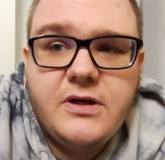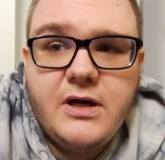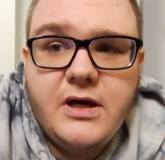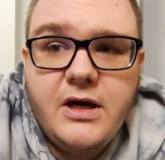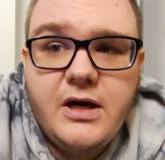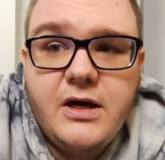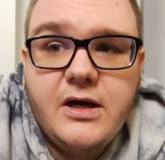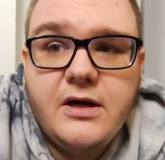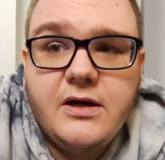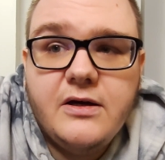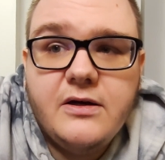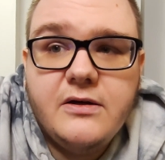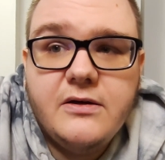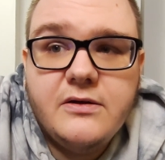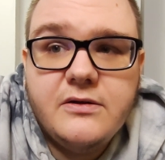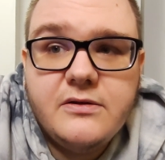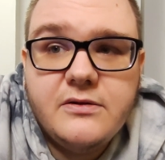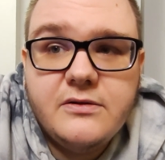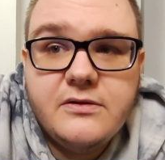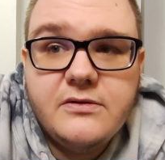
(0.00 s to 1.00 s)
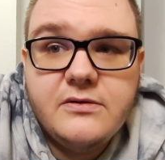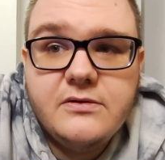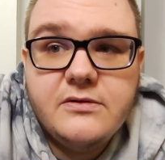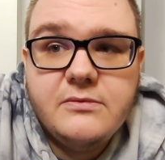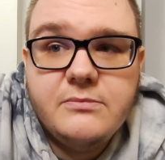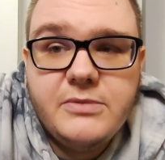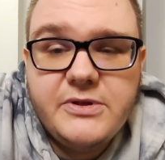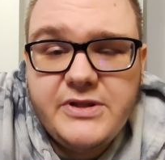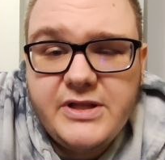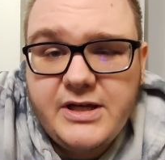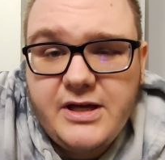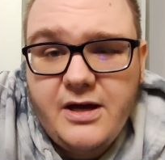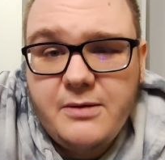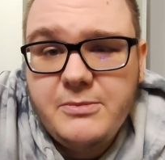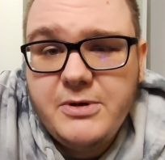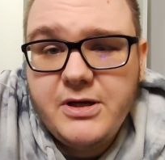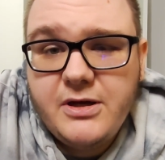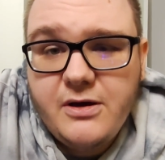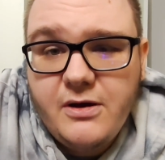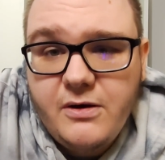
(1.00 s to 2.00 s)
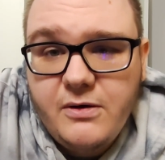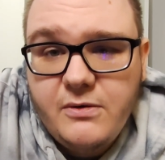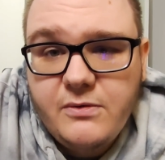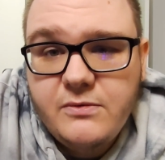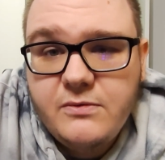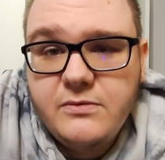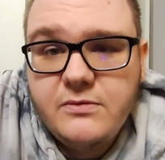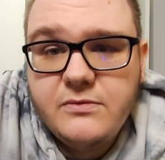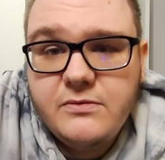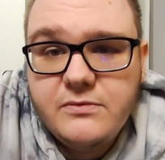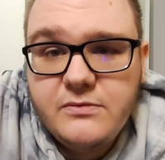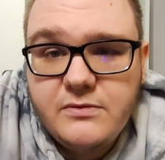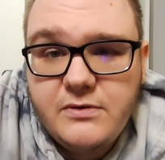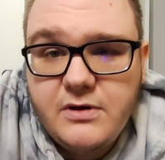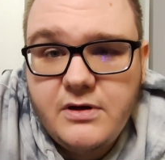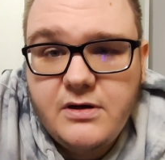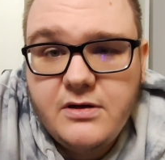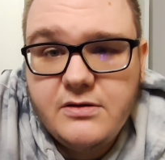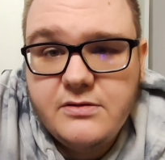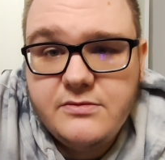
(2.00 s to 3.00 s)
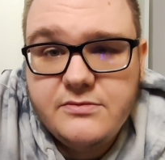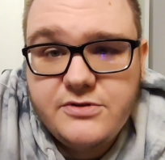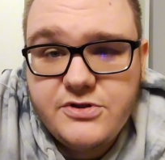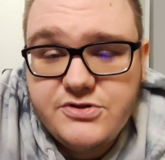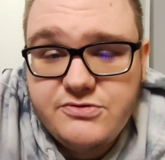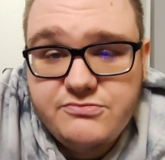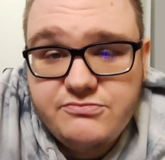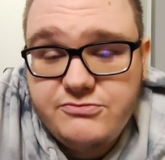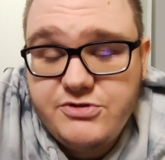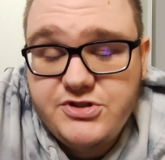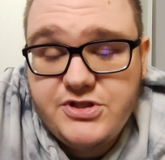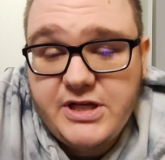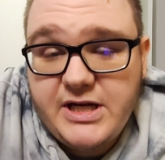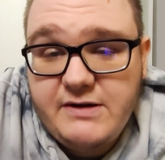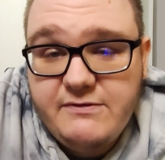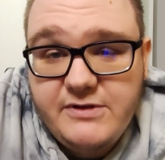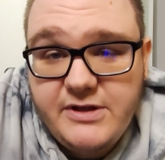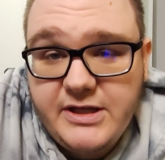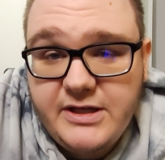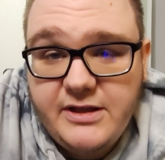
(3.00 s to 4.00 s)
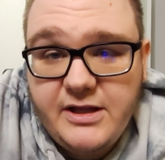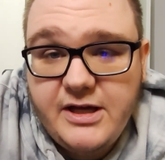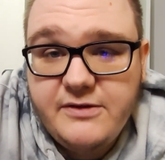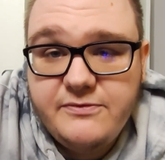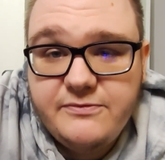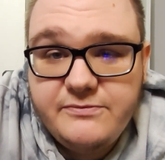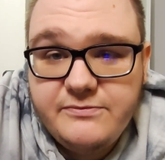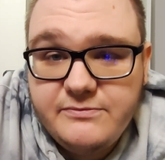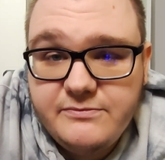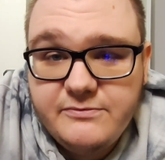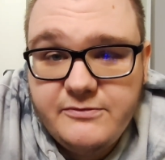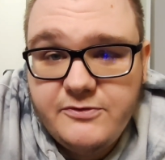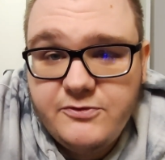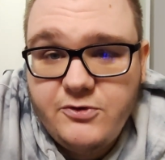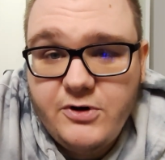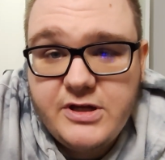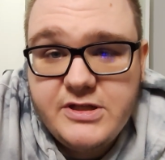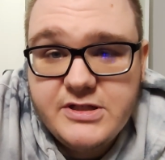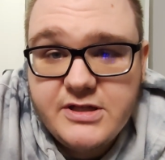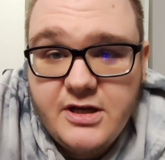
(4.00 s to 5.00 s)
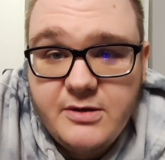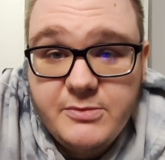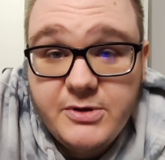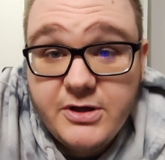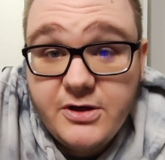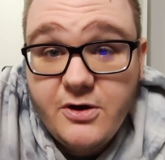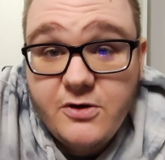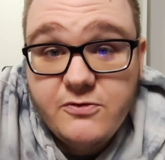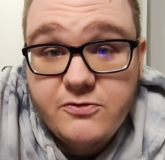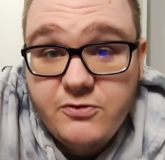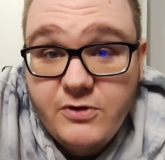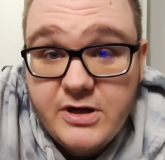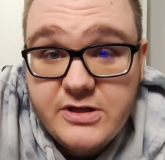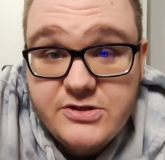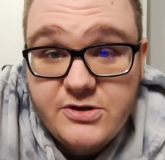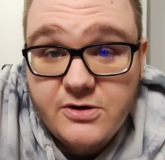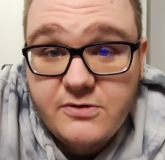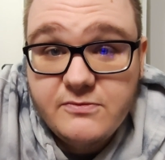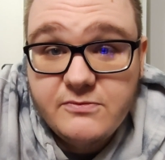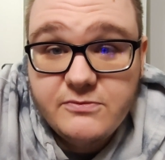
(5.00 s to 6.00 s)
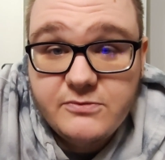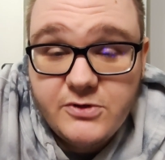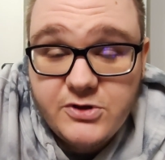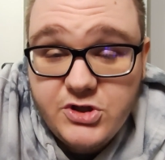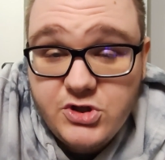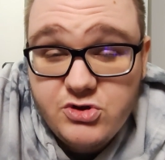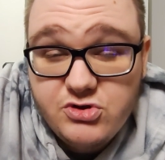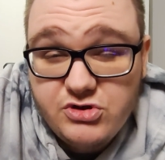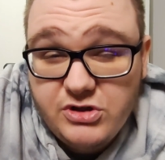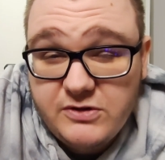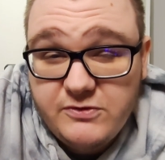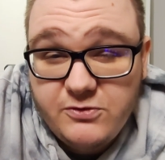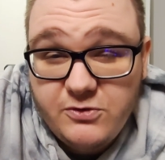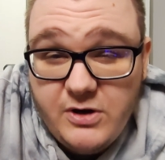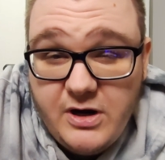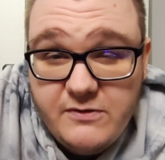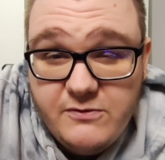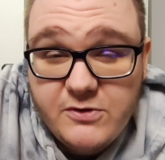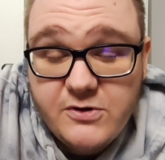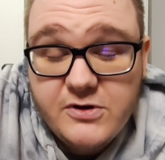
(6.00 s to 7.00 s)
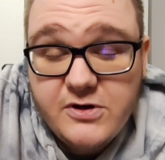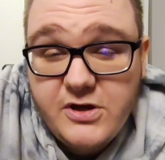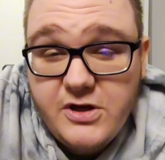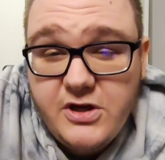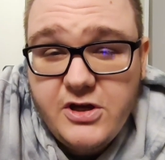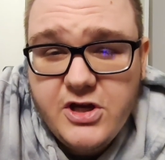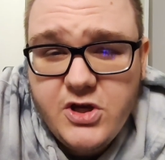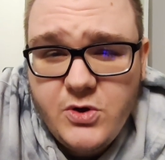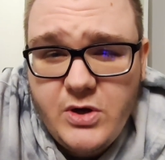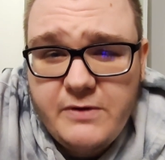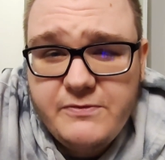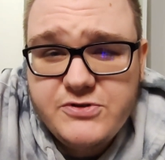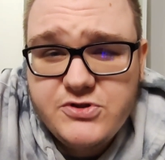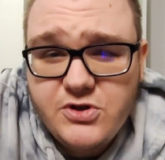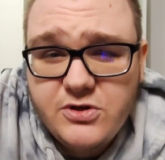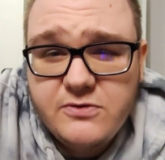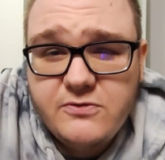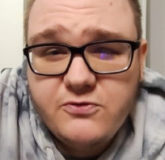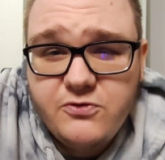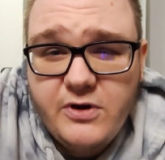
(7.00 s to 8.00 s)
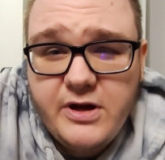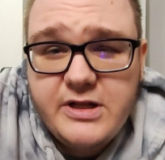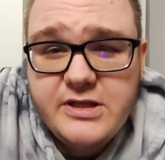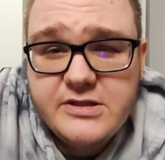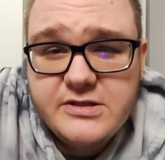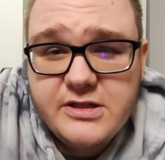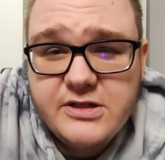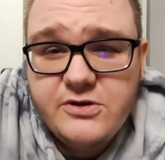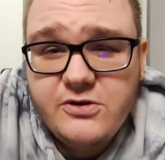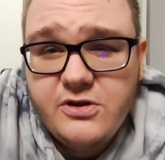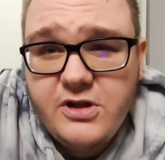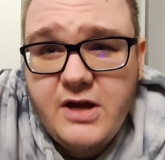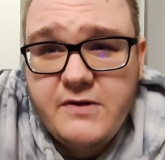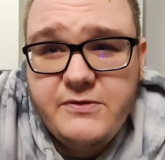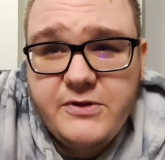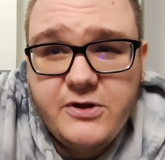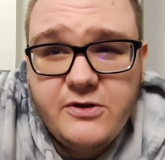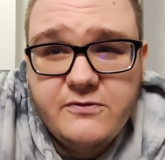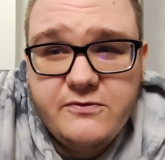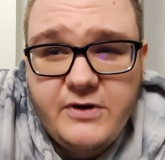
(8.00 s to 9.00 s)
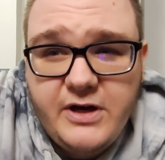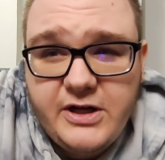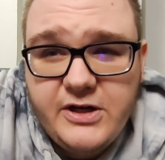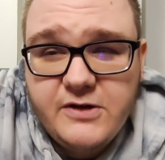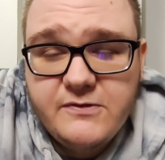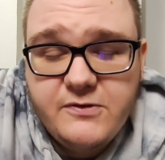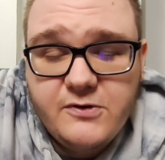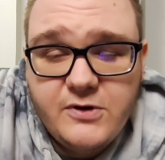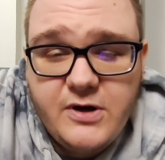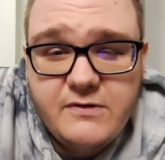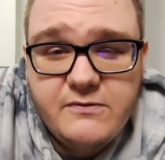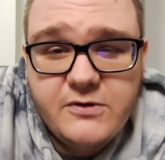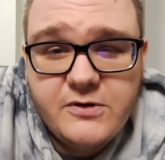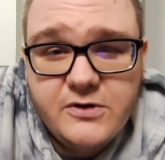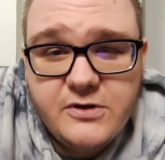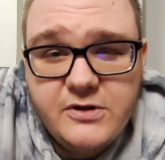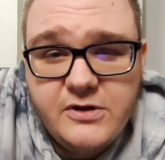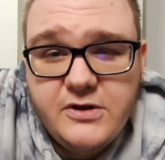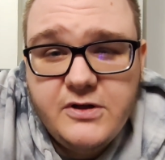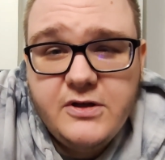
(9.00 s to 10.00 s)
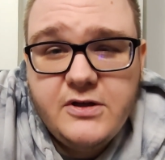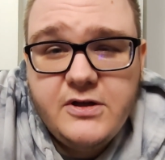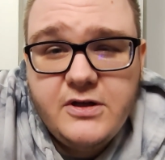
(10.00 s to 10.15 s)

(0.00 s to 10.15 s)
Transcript: But they come and go, just like everything in life. Friends come and go. Friends aren't usually forever. You have certain friends in your life that you'll find are forever.